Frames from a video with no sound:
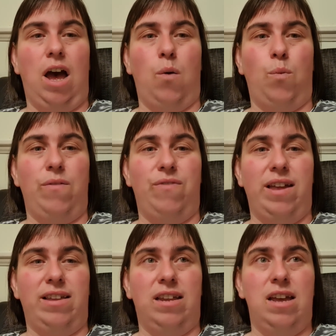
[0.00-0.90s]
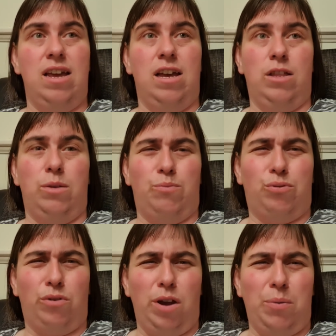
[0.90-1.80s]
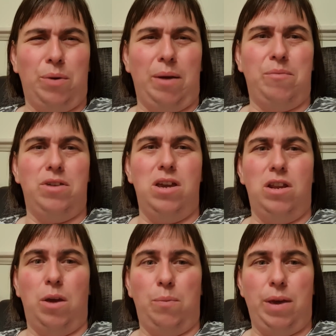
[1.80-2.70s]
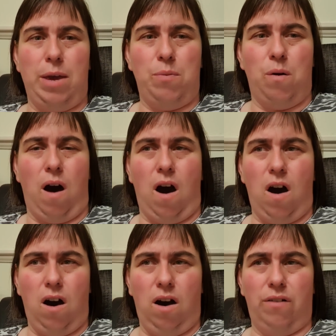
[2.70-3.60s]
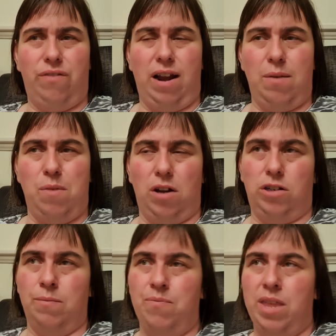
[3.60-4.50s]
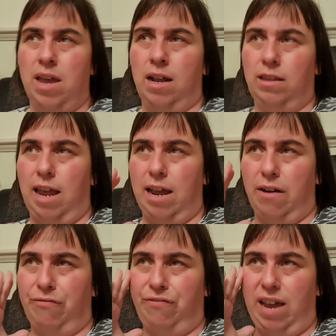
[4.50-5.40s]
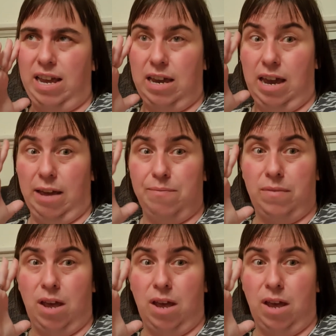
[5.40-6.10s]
within the program. People are very much, they are thinking